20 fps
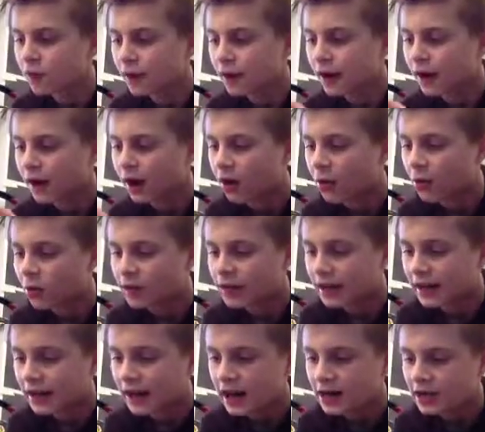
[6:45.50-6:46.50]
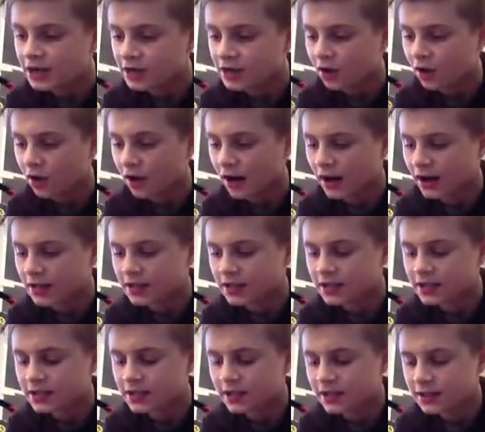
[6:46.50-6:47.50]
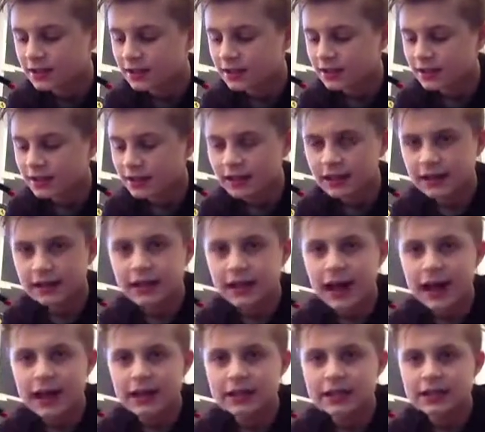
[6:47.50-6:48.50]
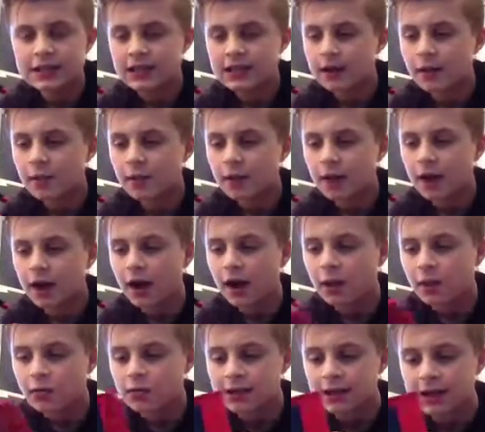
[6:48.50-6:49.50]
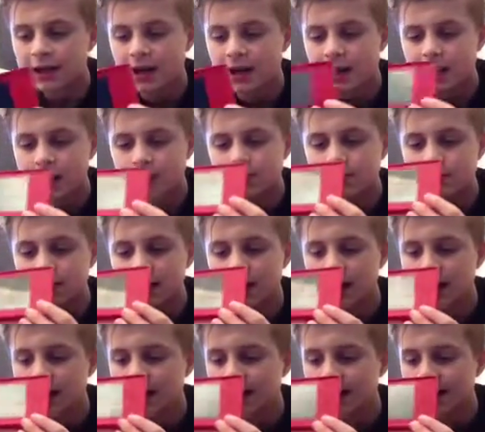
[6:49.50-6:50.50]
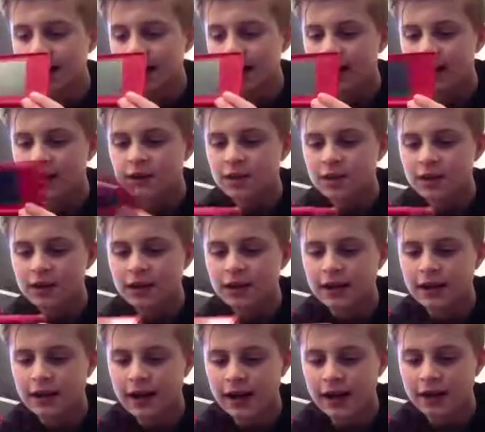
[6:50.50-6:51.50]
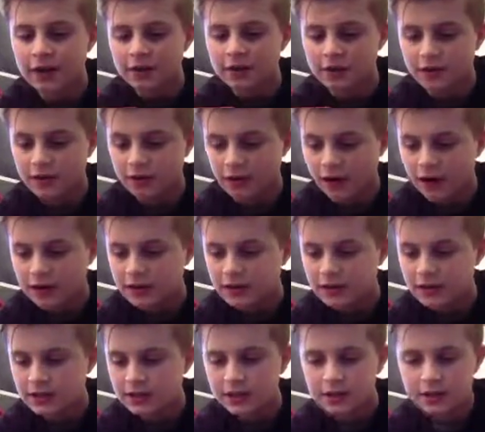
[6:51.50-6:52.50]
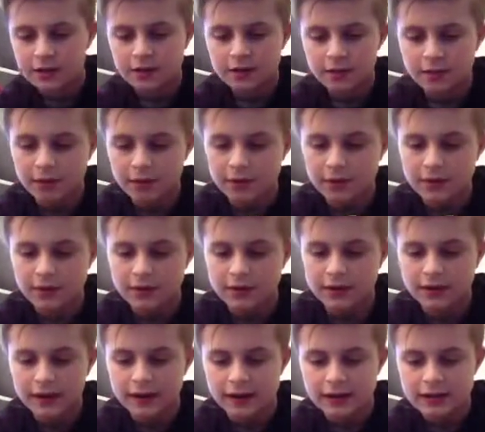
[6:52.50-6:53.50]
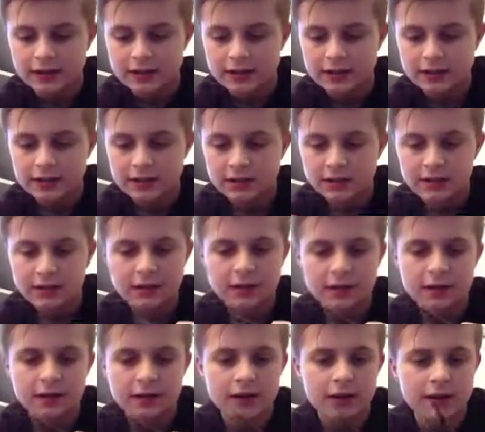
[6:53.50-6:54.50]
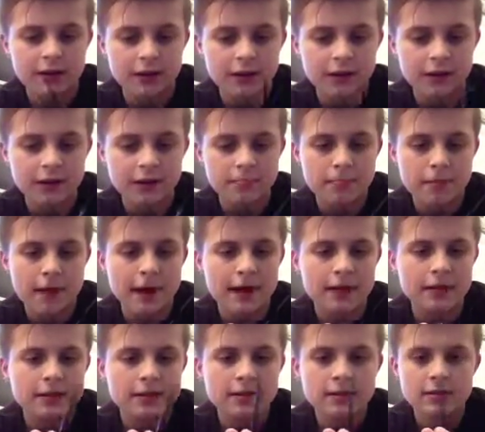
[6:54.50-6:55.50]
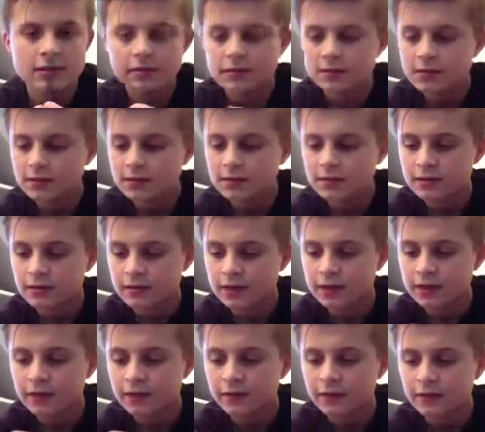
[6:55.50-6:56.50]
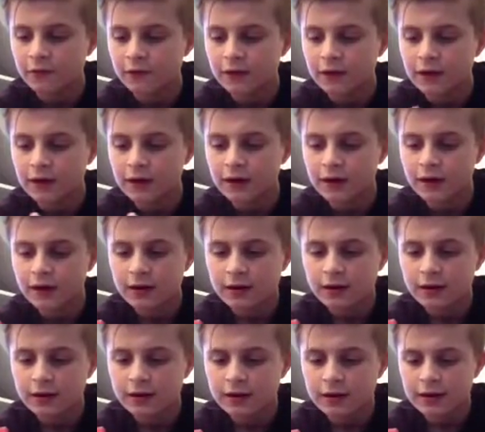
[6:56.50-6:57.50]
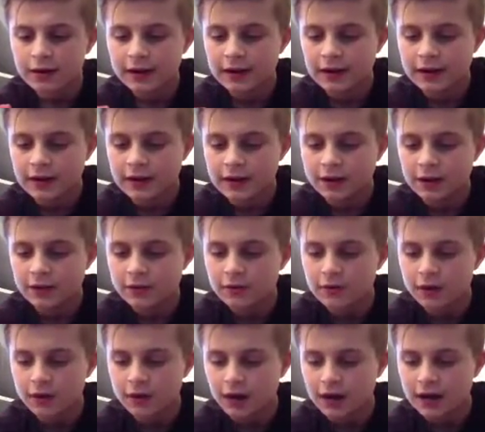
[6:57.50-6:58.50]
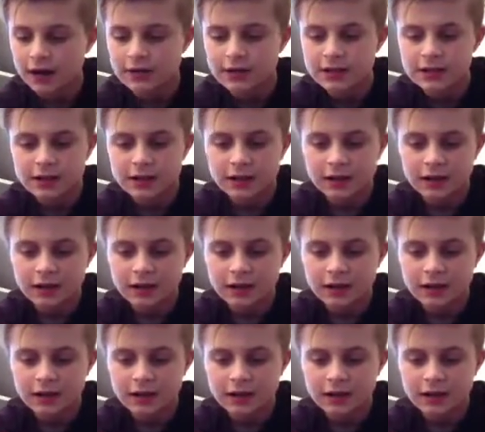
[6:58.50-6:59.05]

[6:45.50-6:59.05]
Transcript: my old DS, guys. Yes, my old DS. And yeah, it's kind of knackered, guys. My old DS. You got the pen thing for it. Yeah, so guys.